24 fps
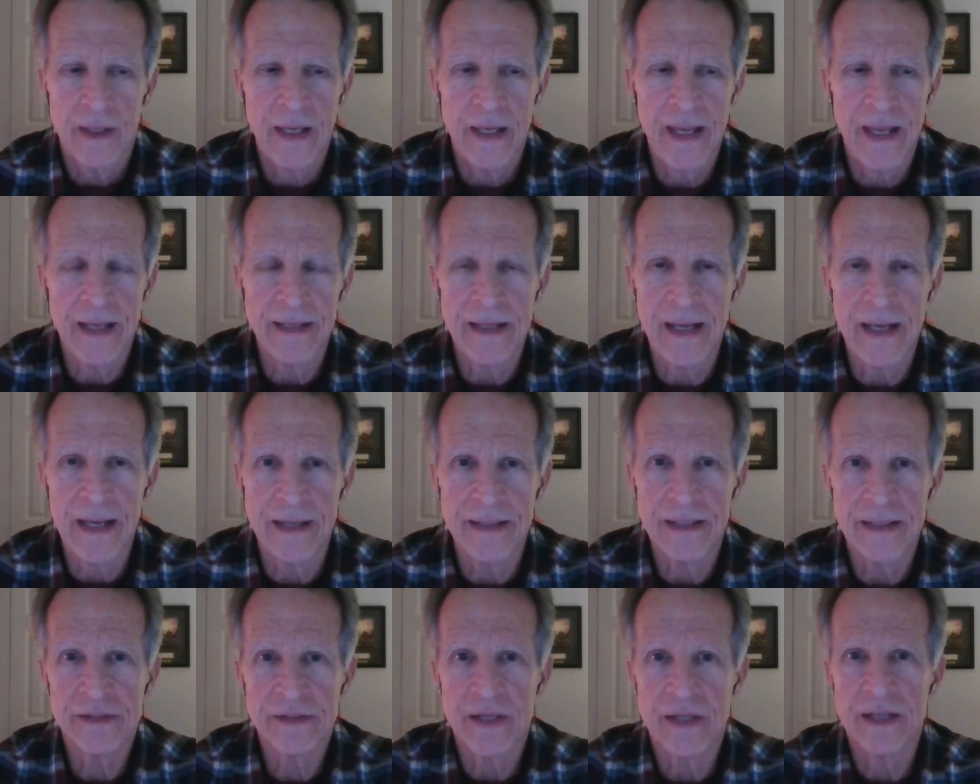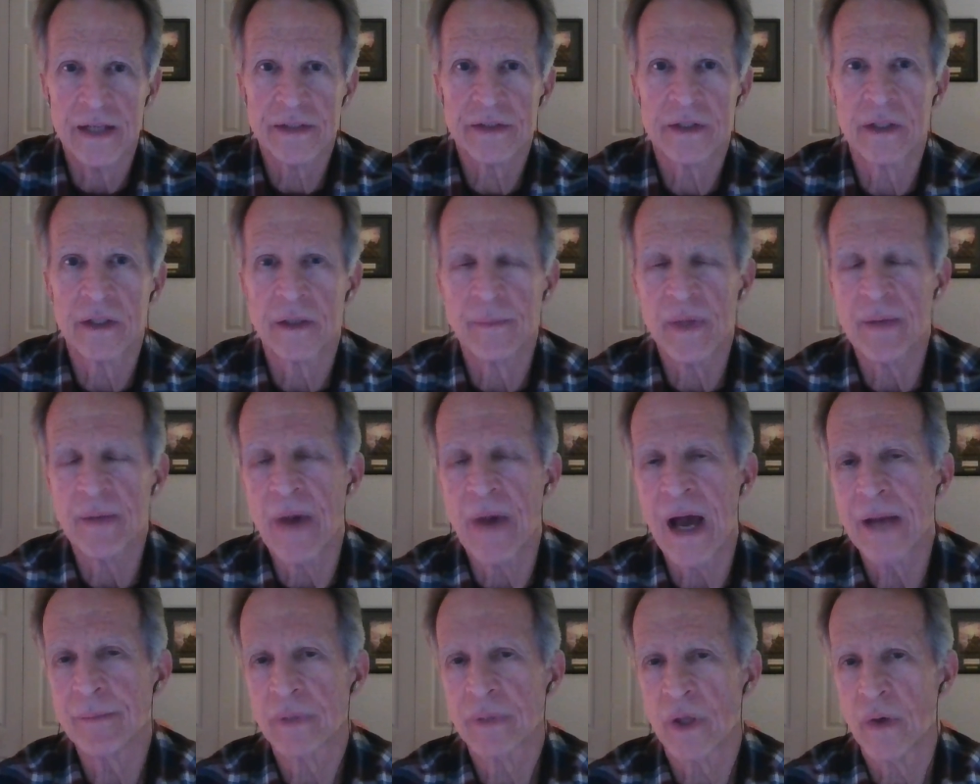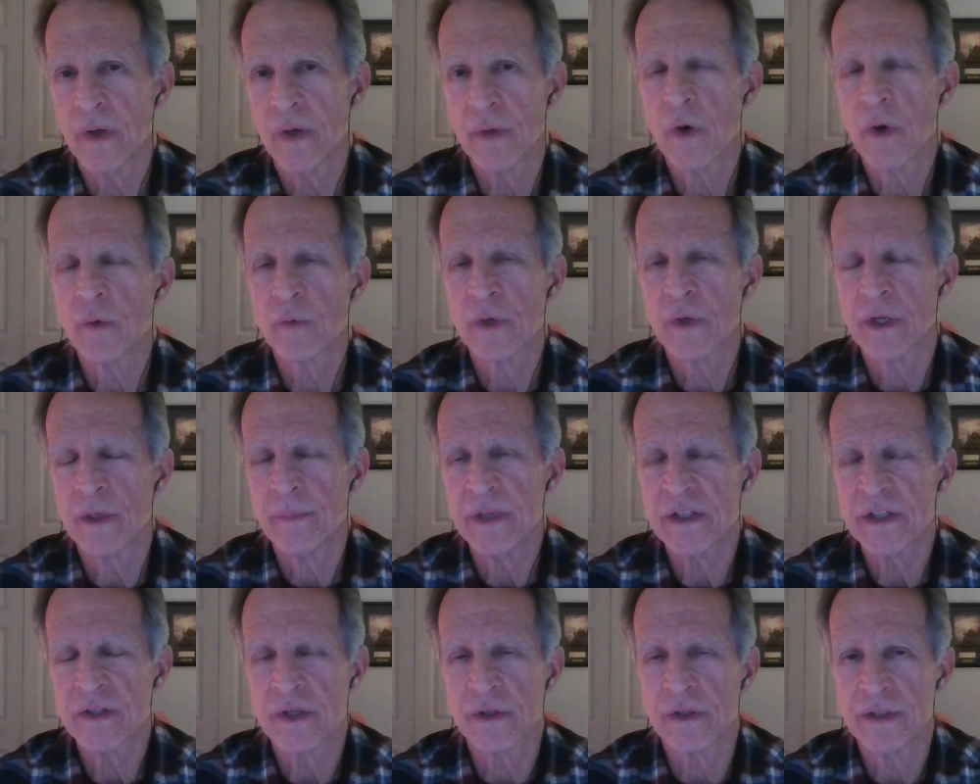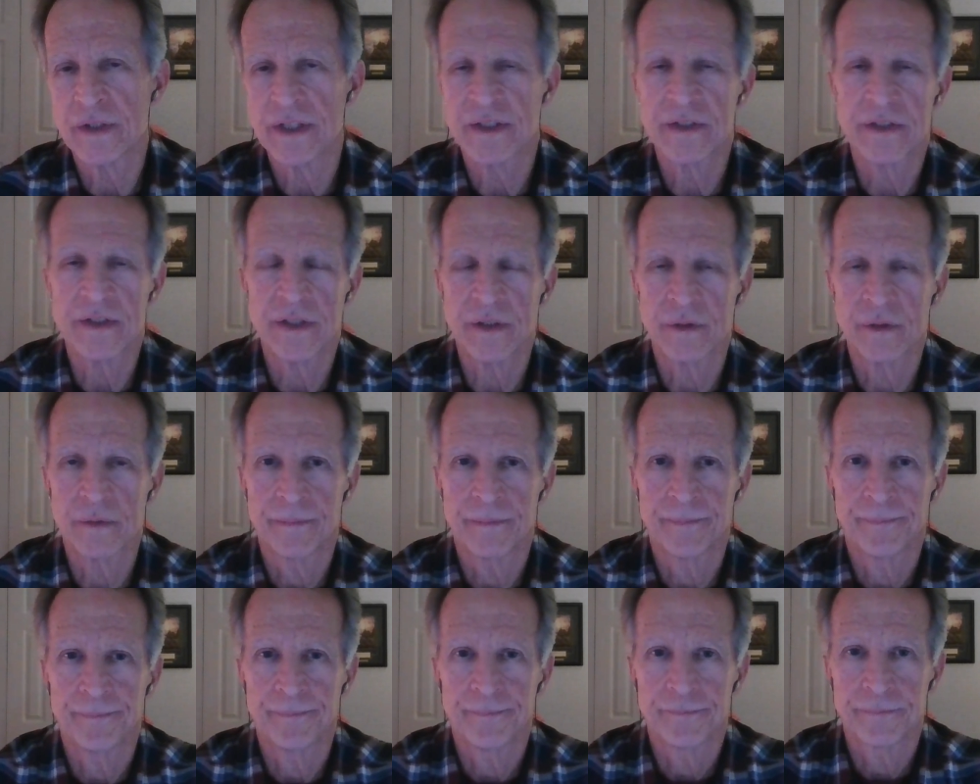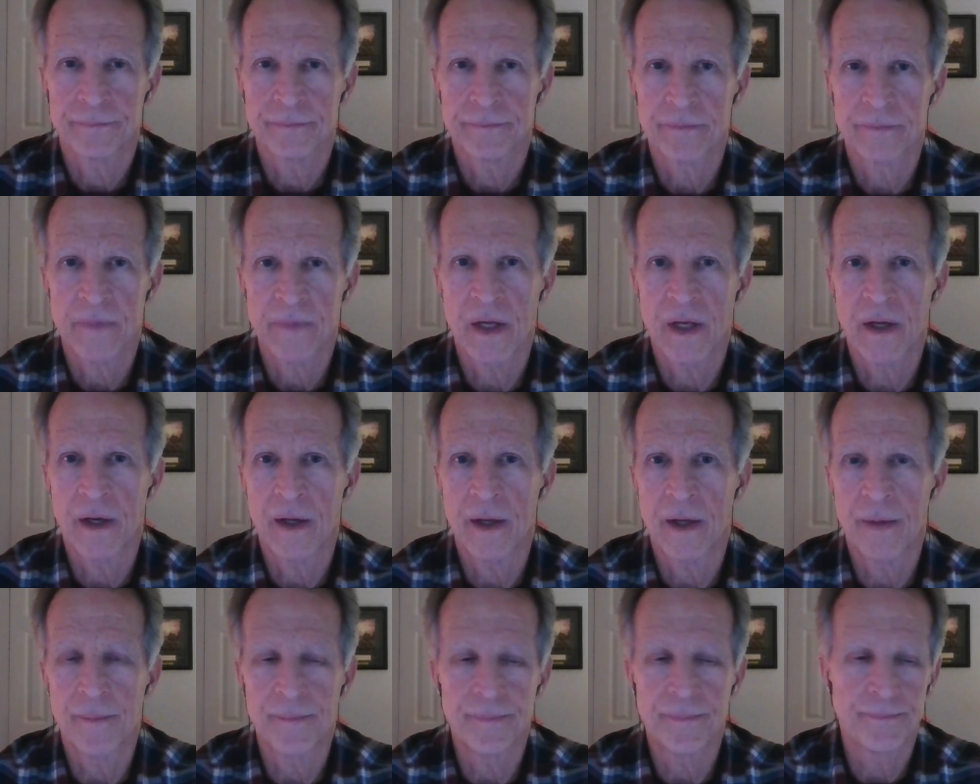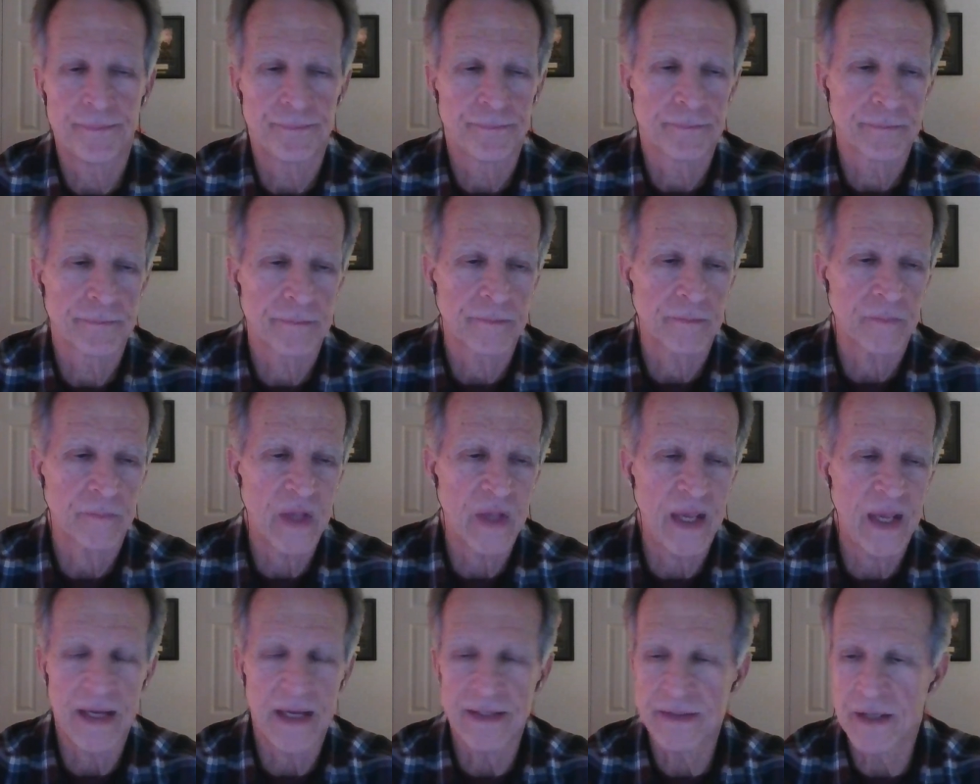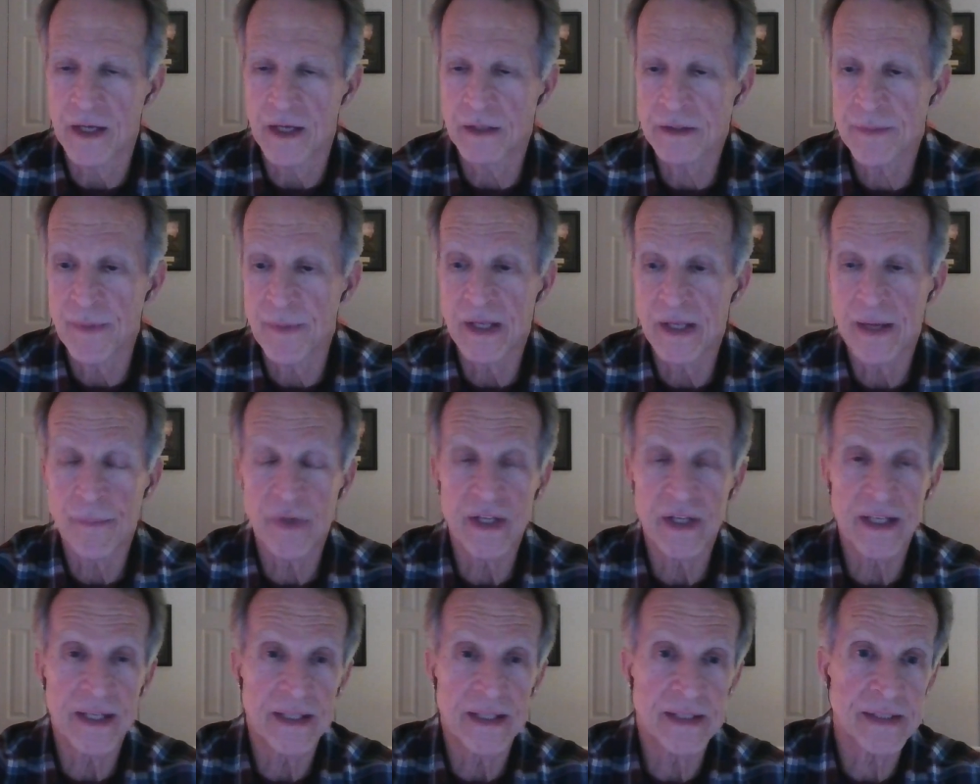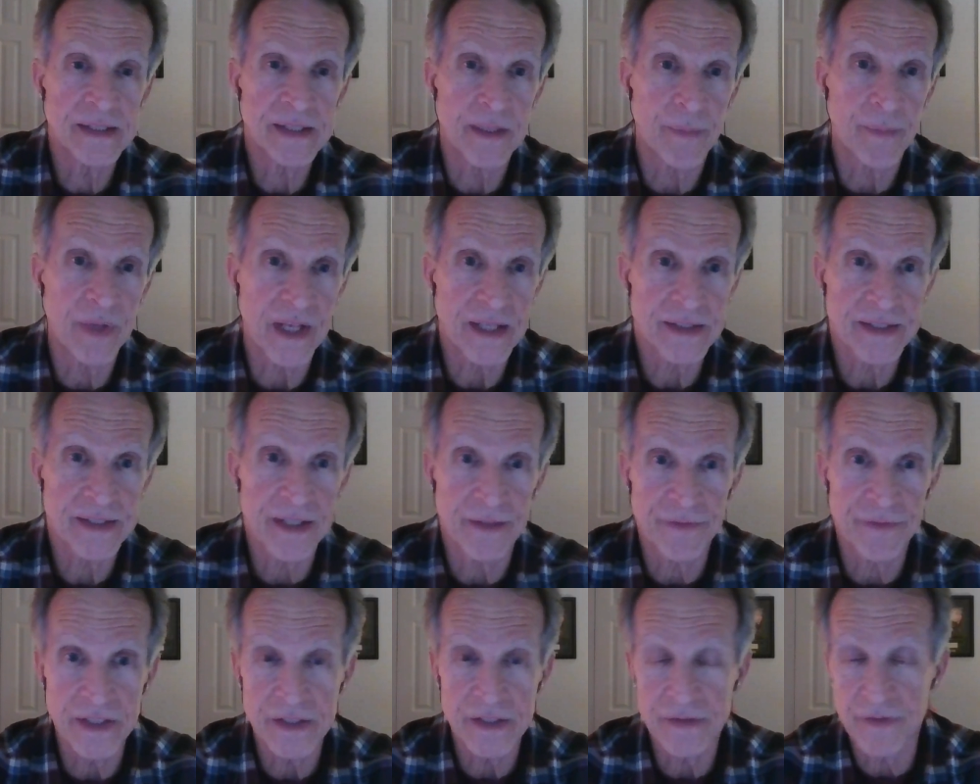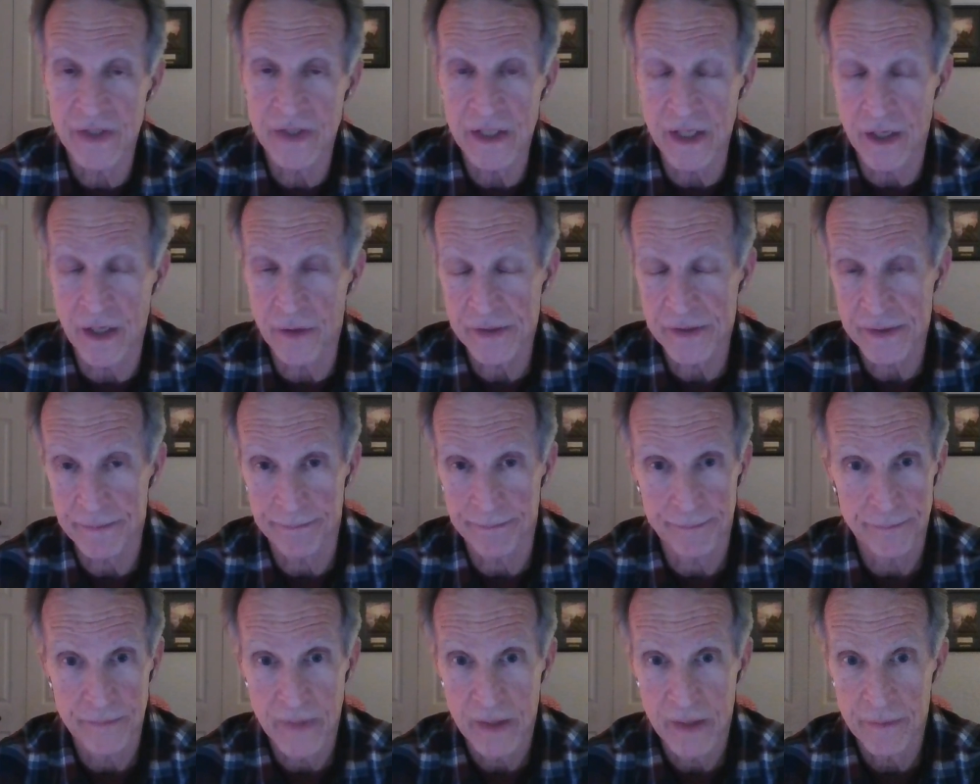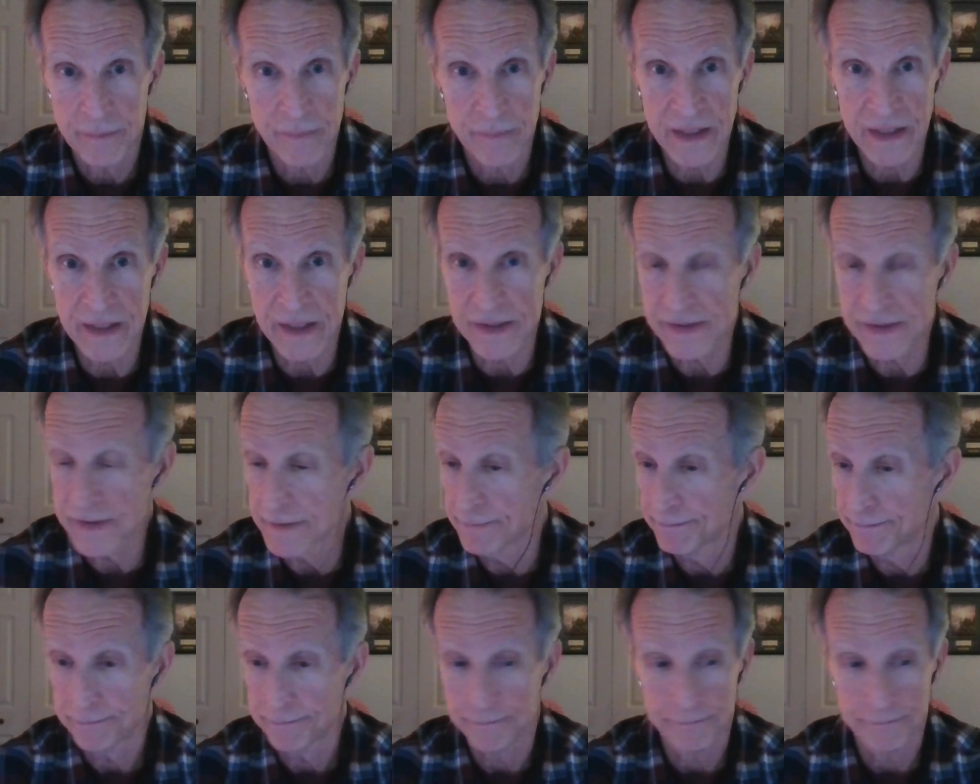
And, and it's, it's going to be mind blowing what we're going to be turned into. Um, and ultimately, I'm going to get into some of that stuff in these videos because